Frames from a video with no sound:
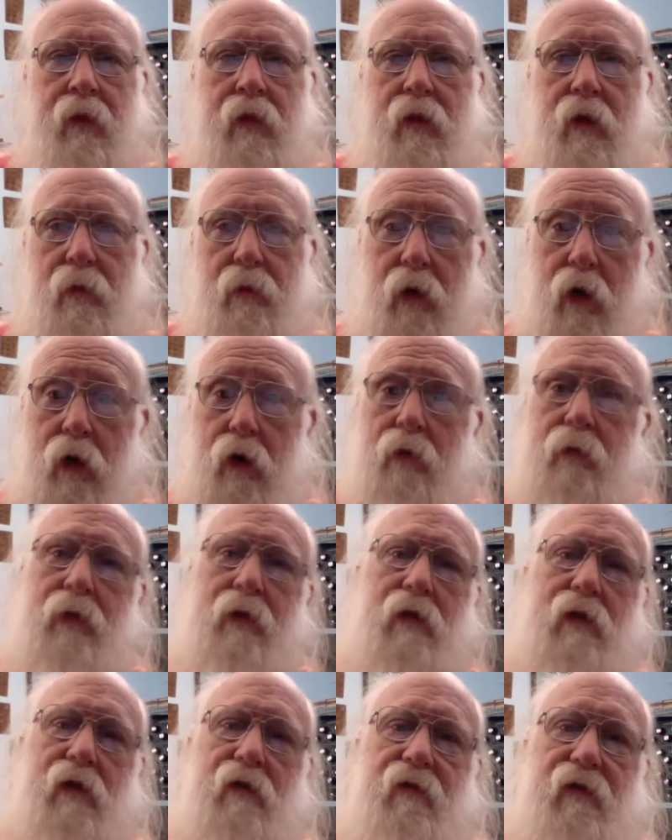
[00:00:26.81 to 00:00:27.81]
The
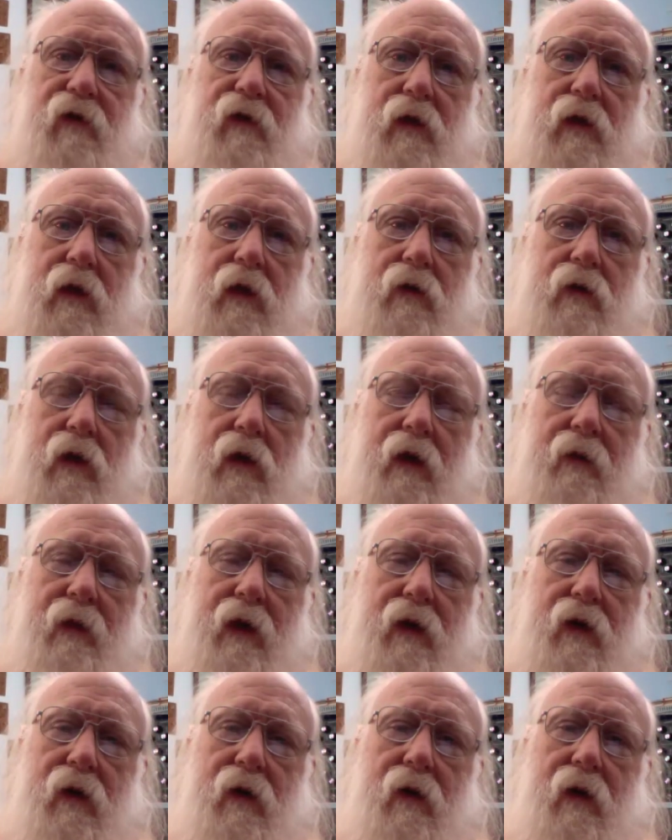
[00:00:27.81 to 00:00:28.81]
purpose of a slew
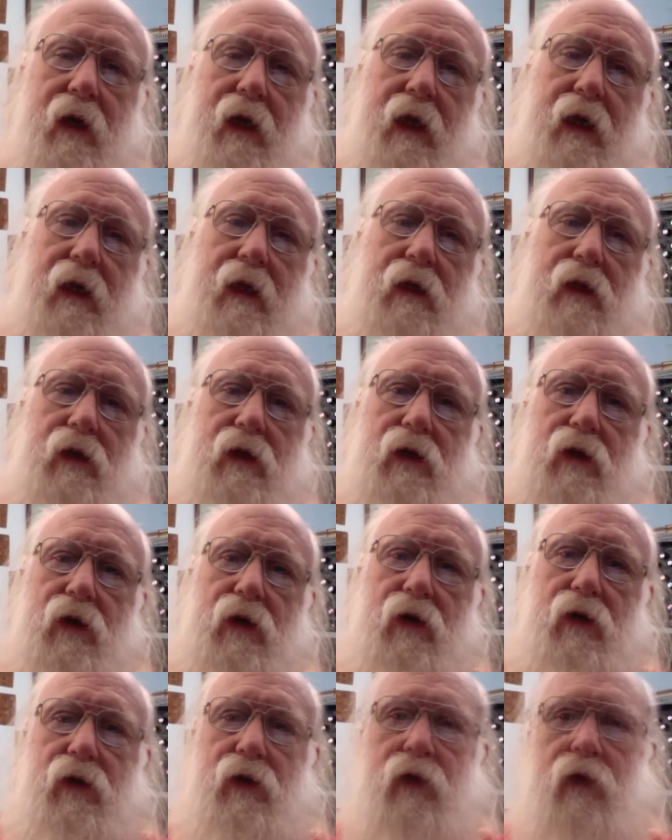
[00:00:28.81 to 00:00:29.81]
limiter is
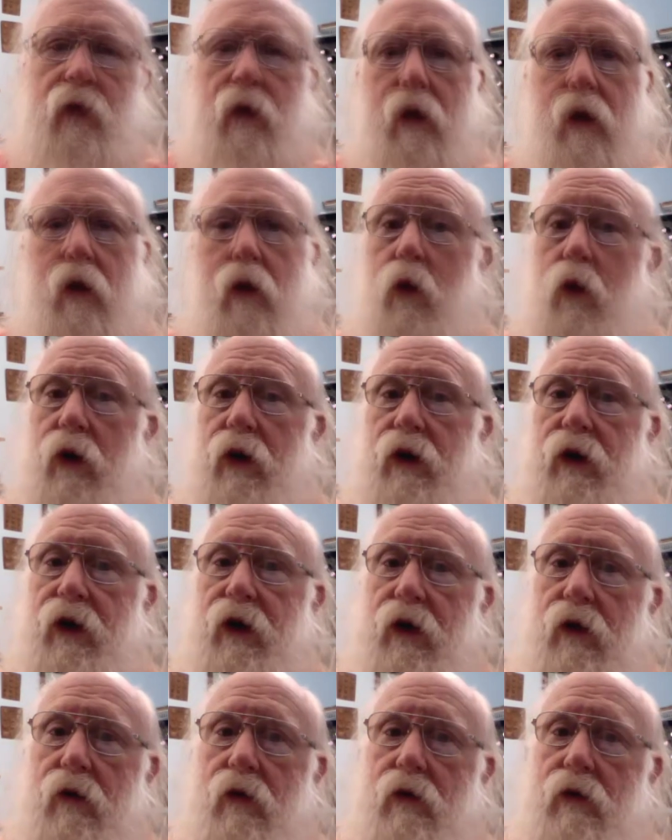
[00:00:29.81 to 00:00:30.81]
to
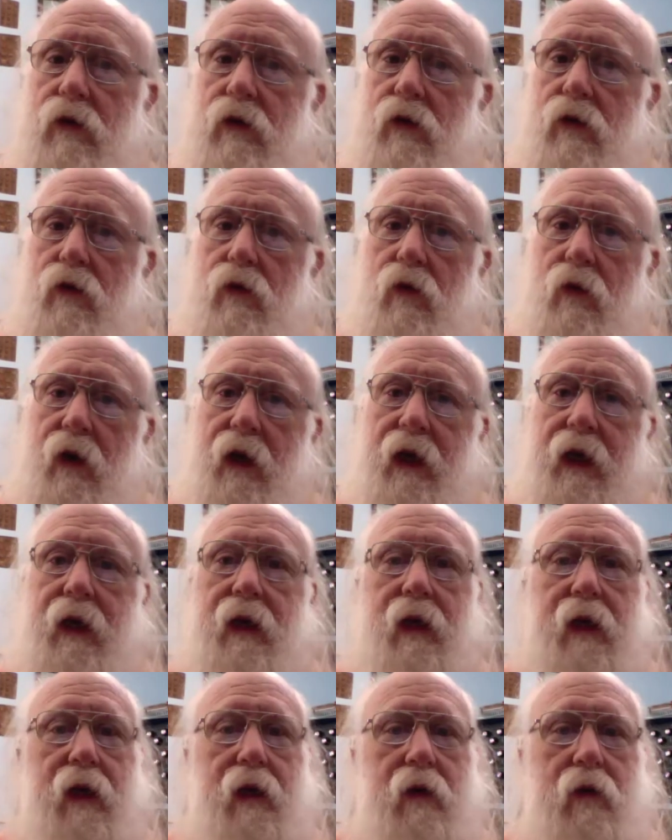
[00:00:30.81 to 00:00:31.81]
reduce the rate
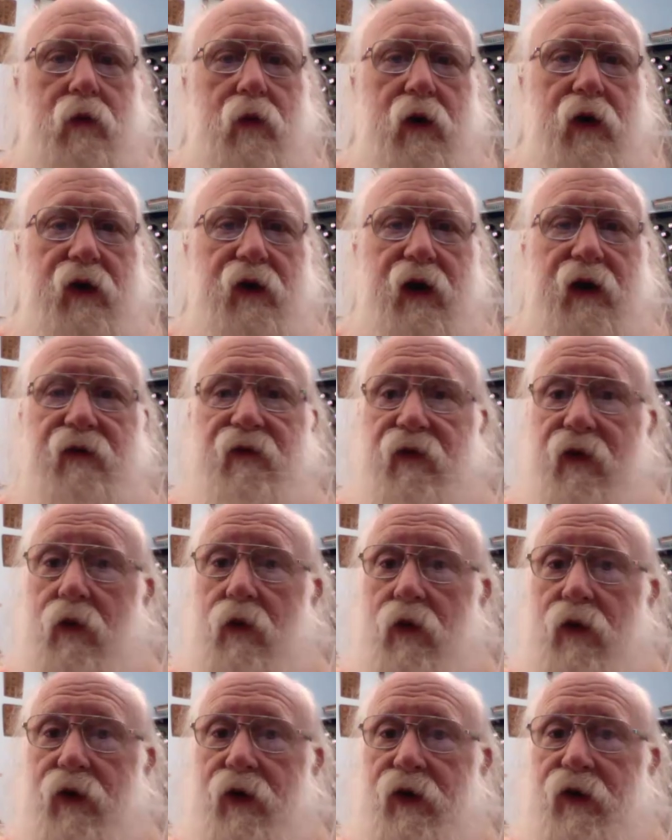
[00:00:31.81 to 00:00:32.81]
at which a
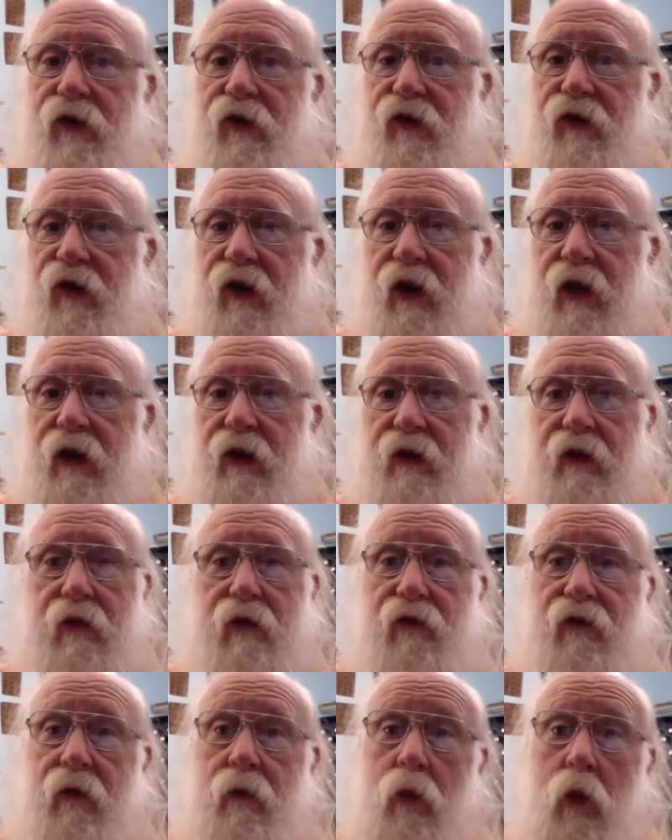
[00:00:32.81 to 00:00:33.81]
voltage changes
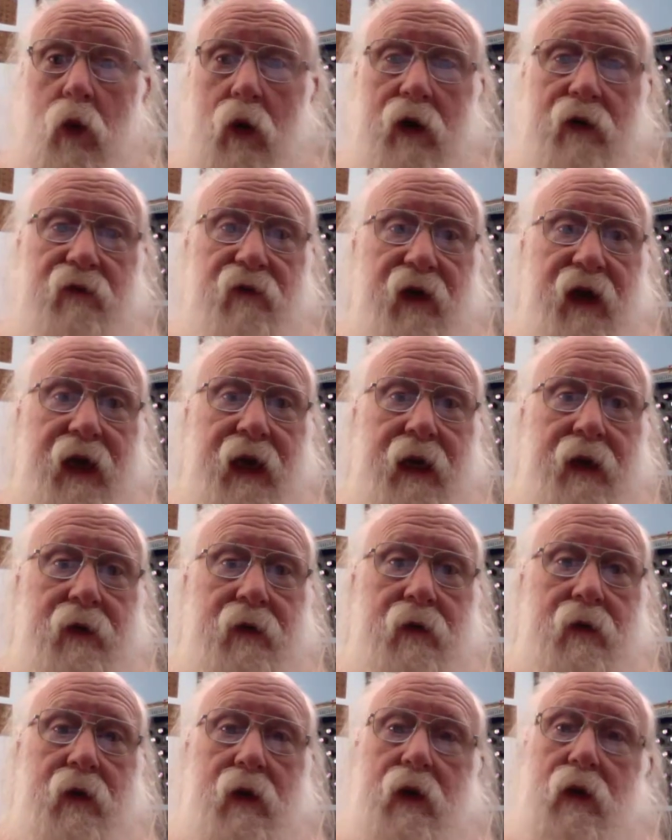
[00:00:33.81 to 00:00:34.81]
from one value
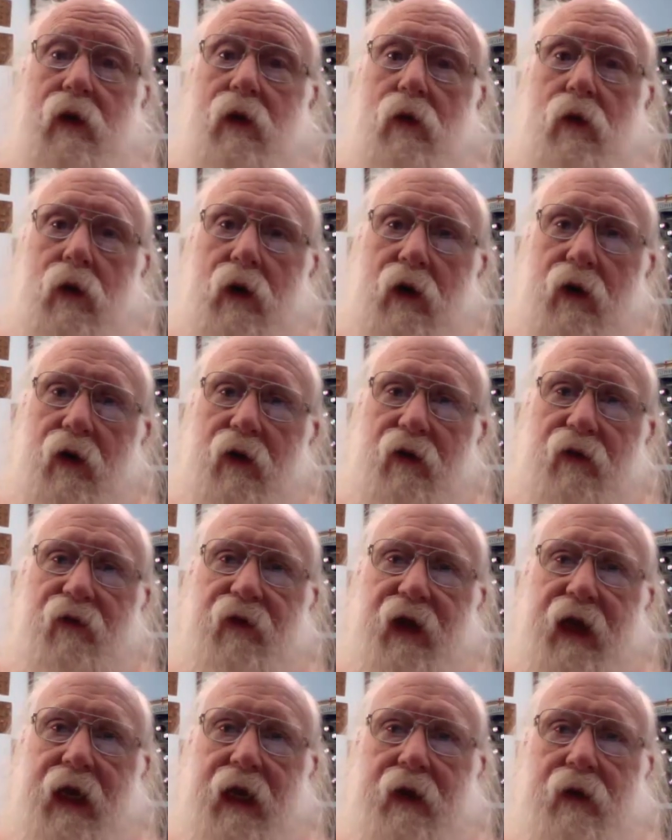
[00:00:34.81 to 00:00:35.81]
to another
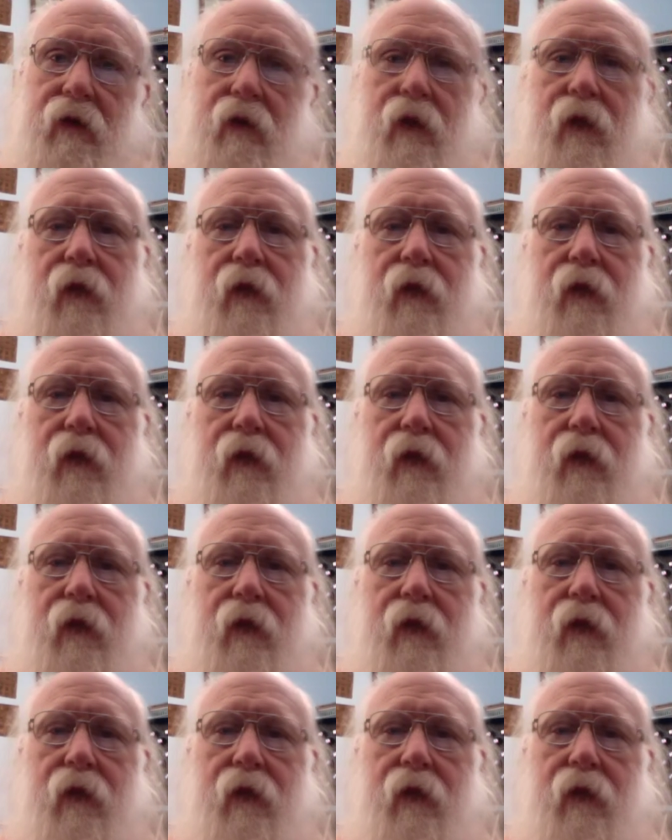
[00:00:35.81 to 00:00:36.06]
value.